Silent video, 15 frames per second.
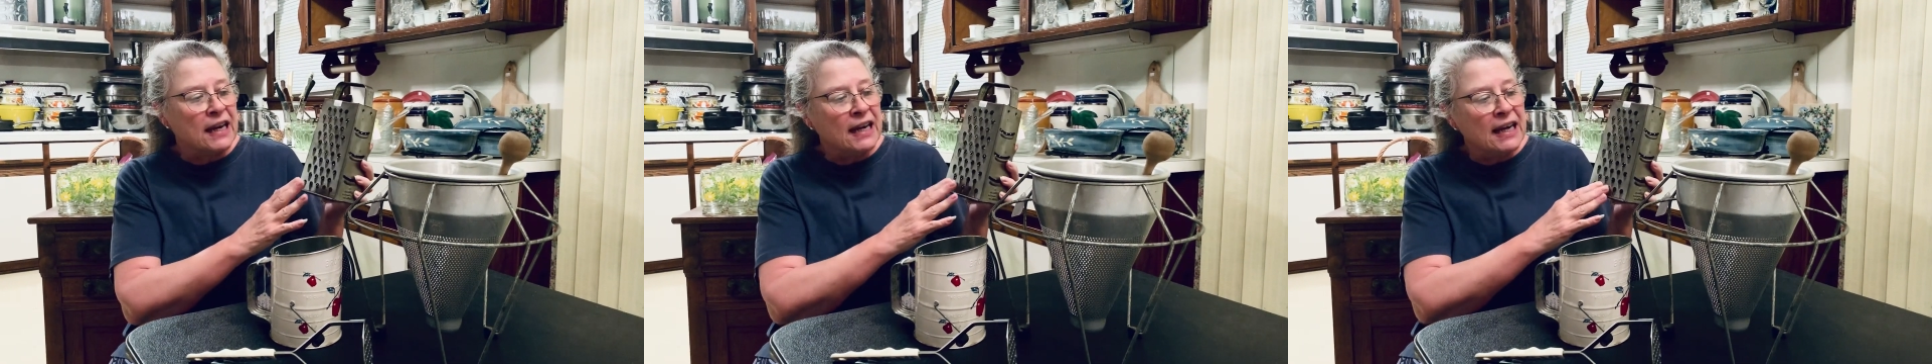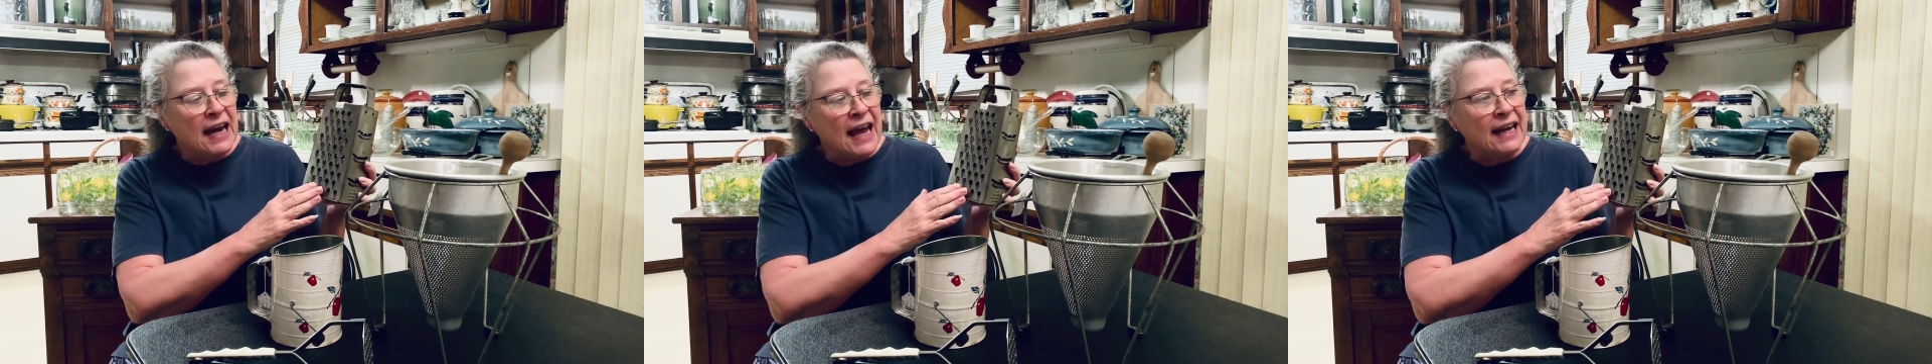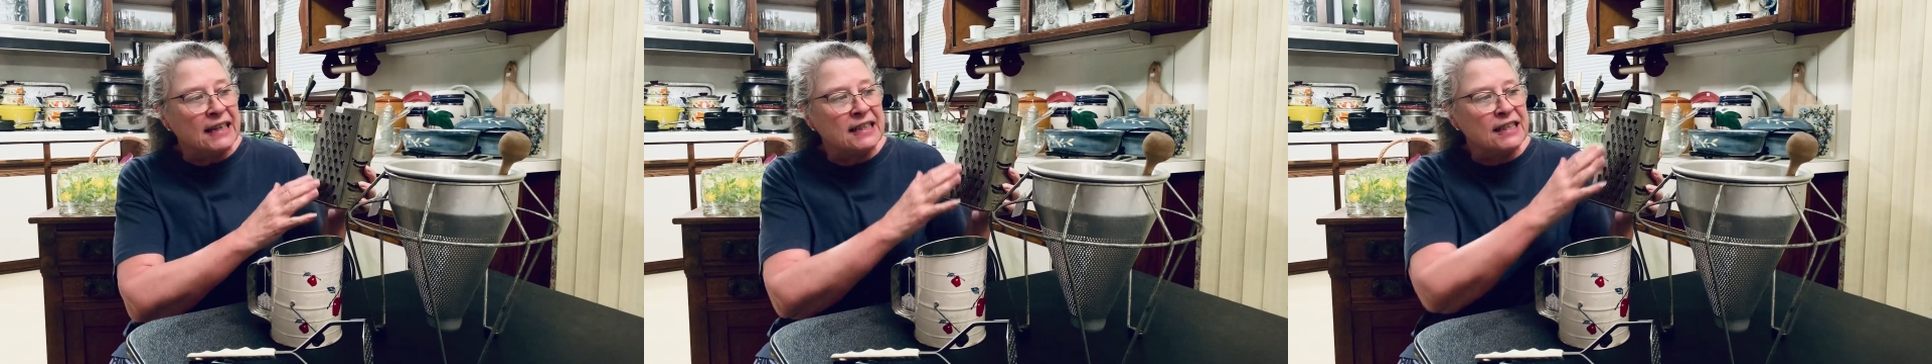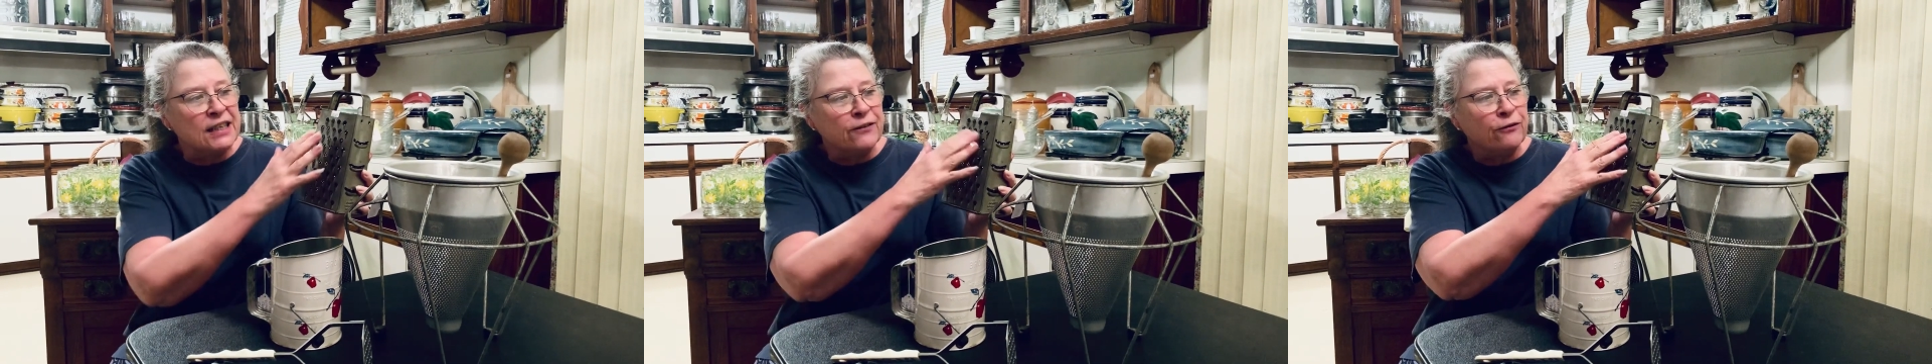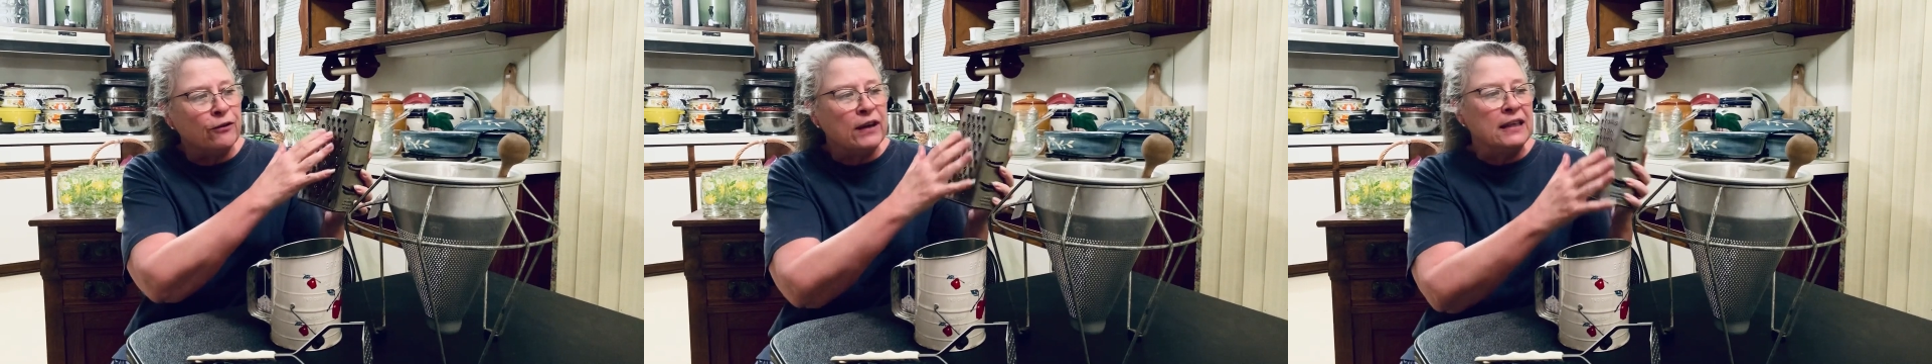And it had
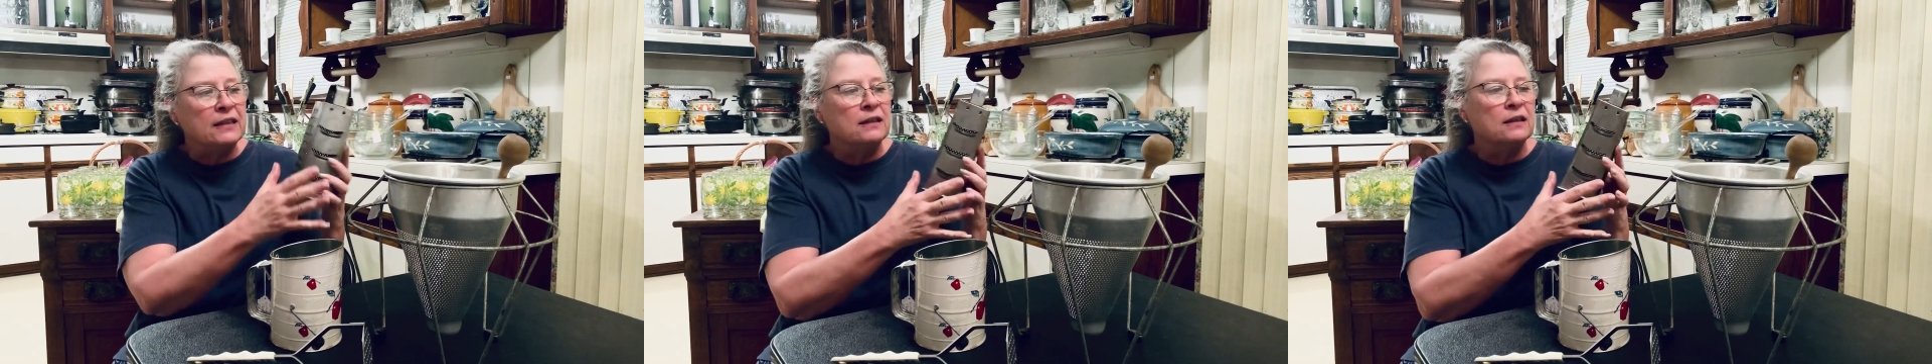different